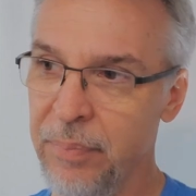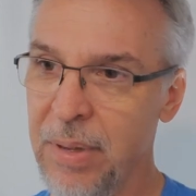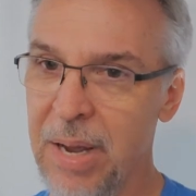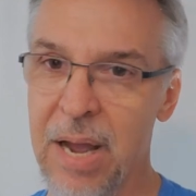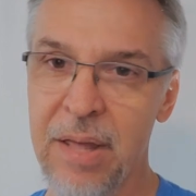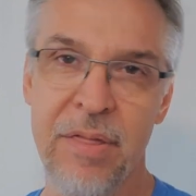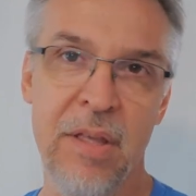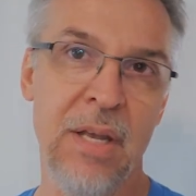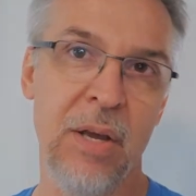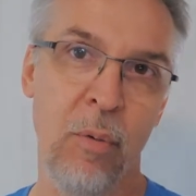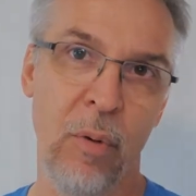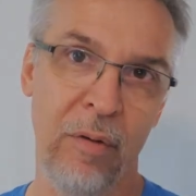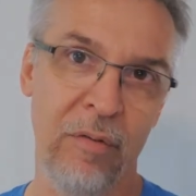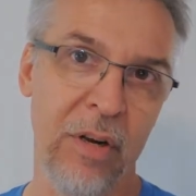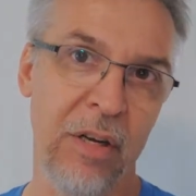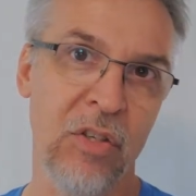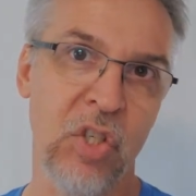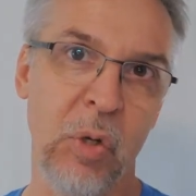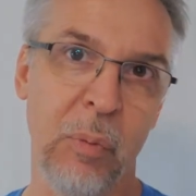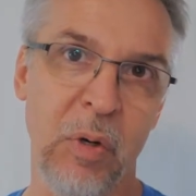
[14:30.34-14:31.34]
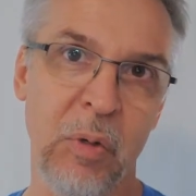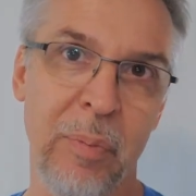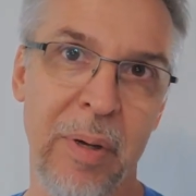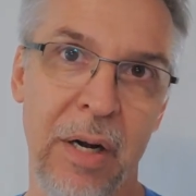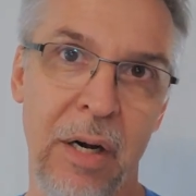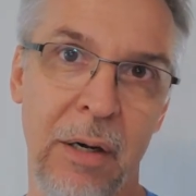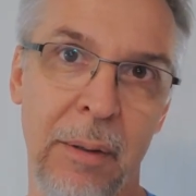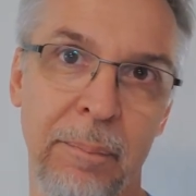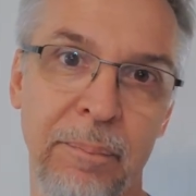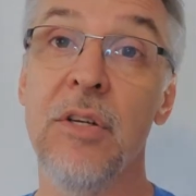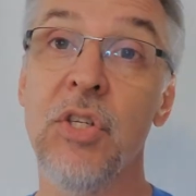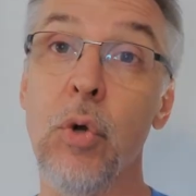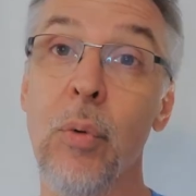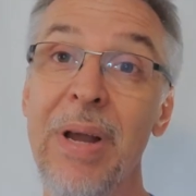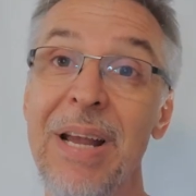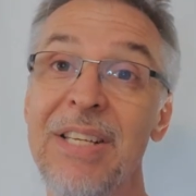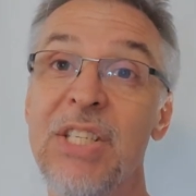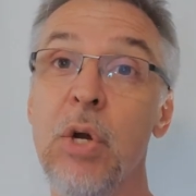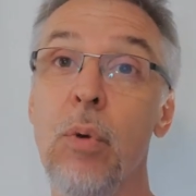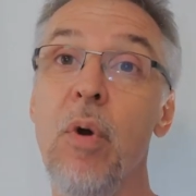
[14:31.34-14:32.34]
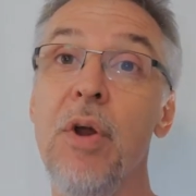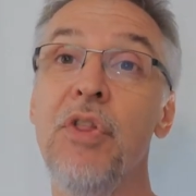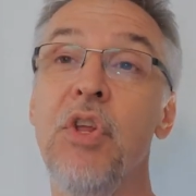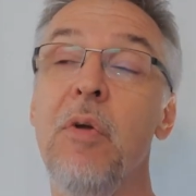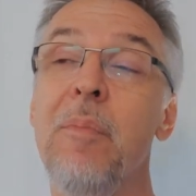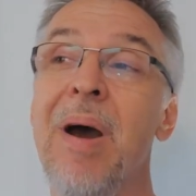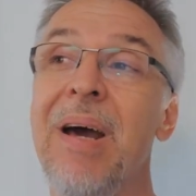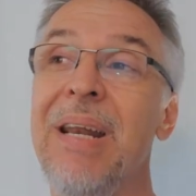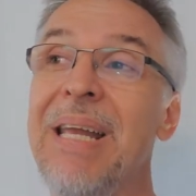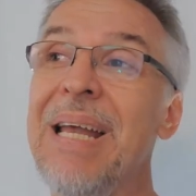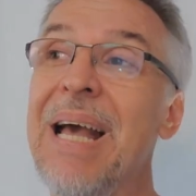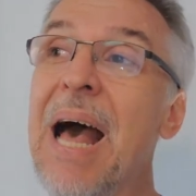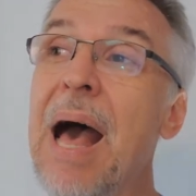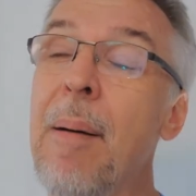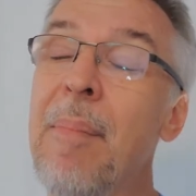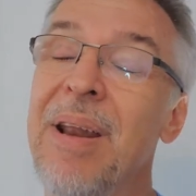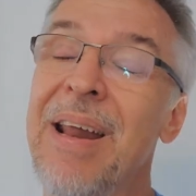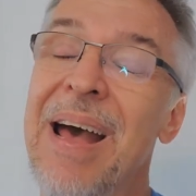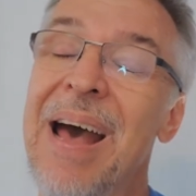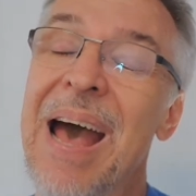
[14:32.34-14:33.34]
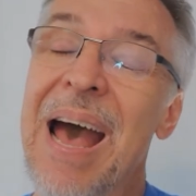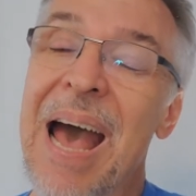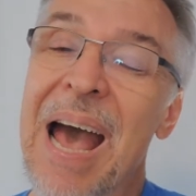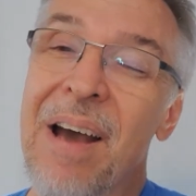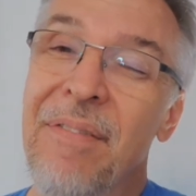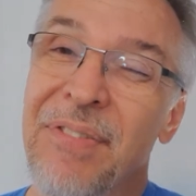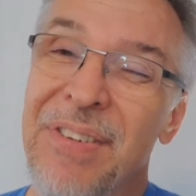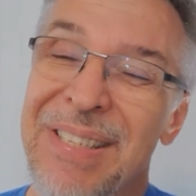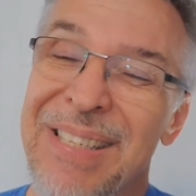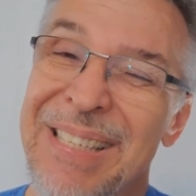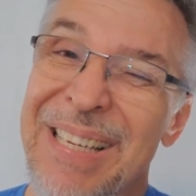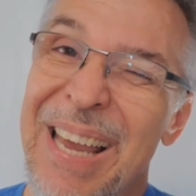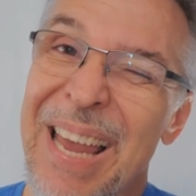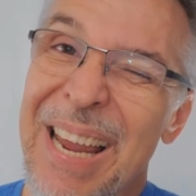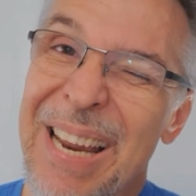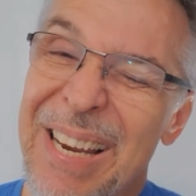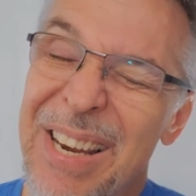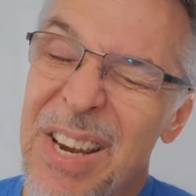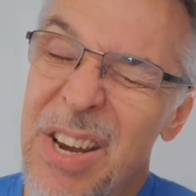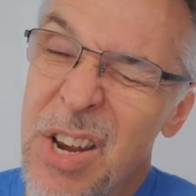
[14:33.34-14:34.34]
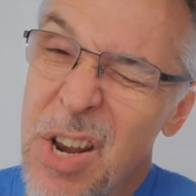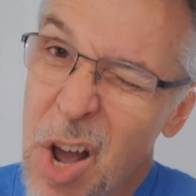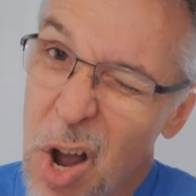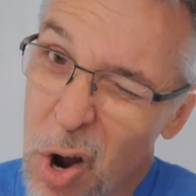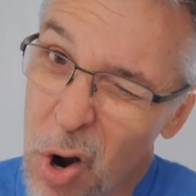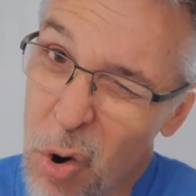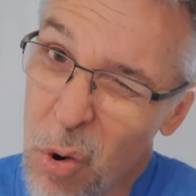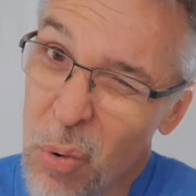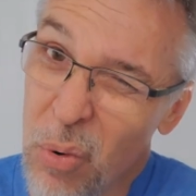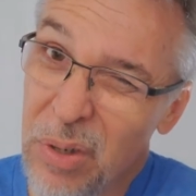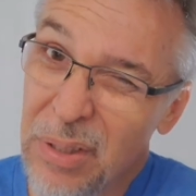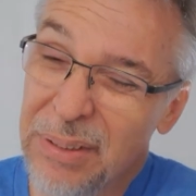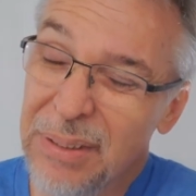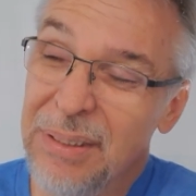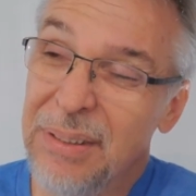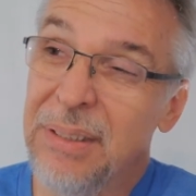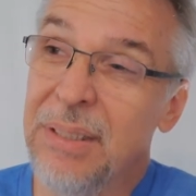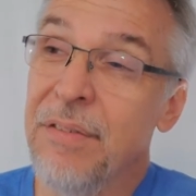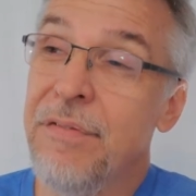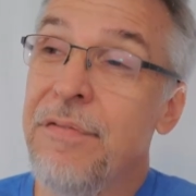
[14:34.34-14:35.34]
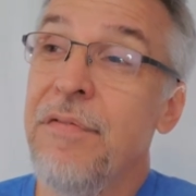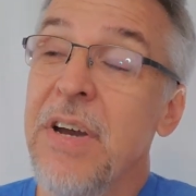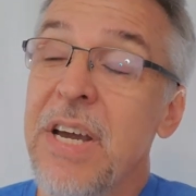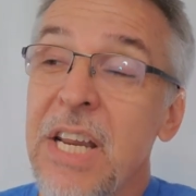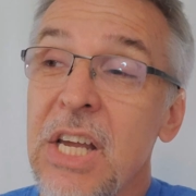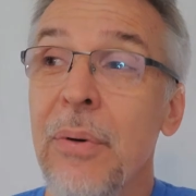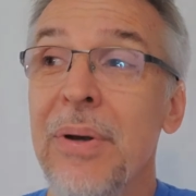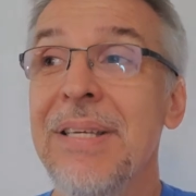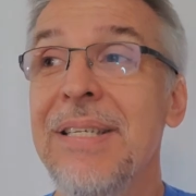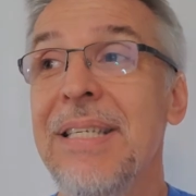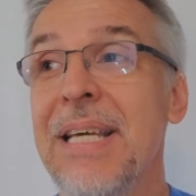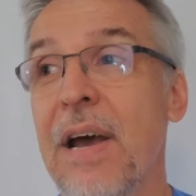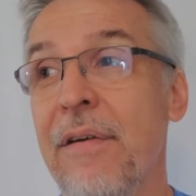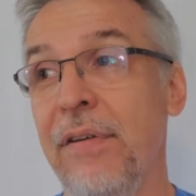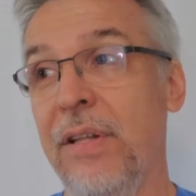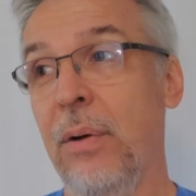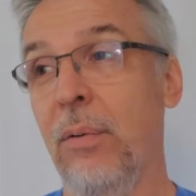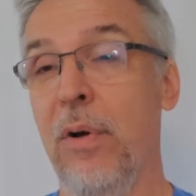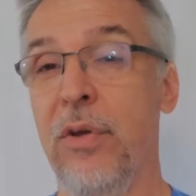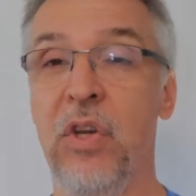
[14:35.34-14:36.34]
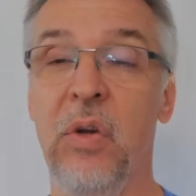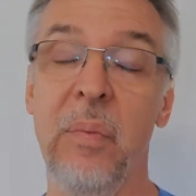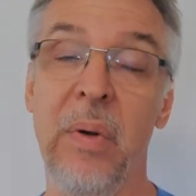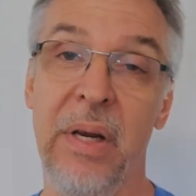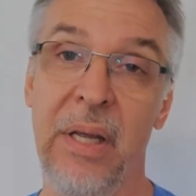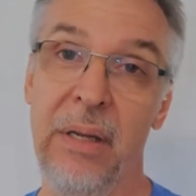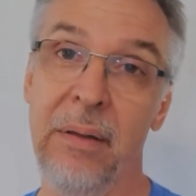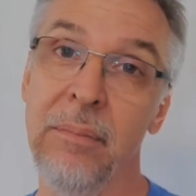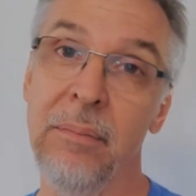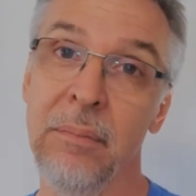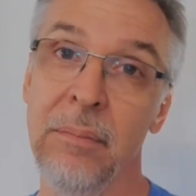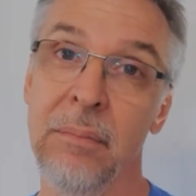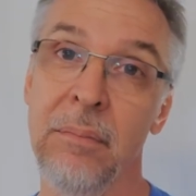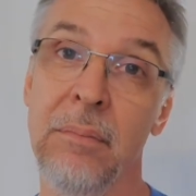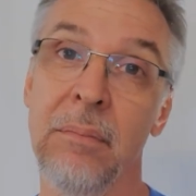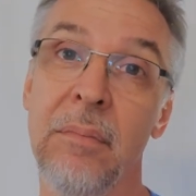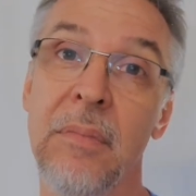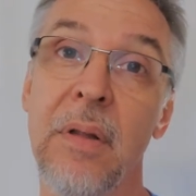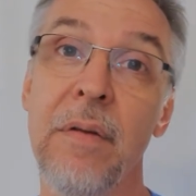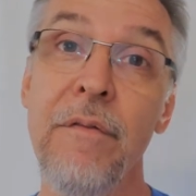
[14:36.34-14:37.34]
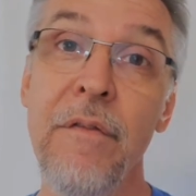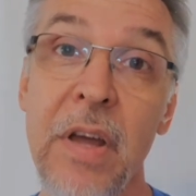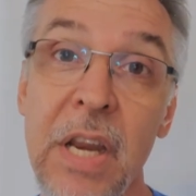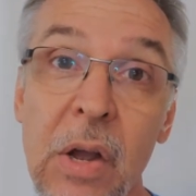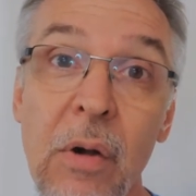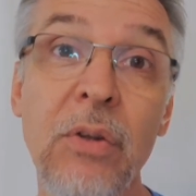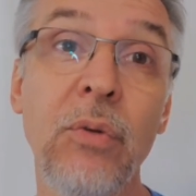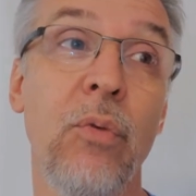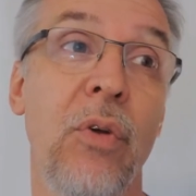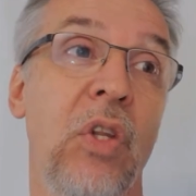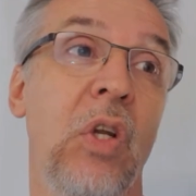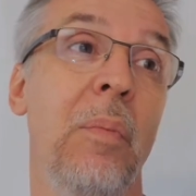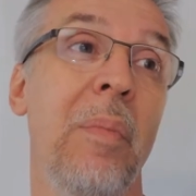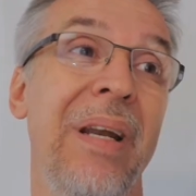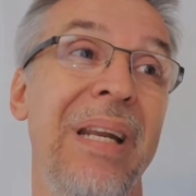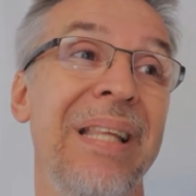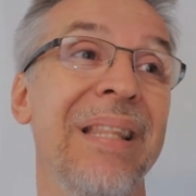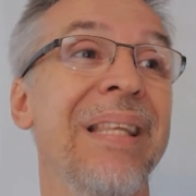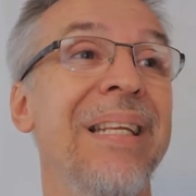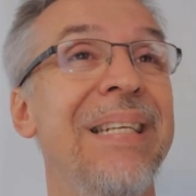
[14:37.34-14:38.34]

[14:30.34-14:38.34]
I think it would have done so much better. So is it worth your money? I'm gonna have to say no. The video is definitely worth your money. The video is worth your money.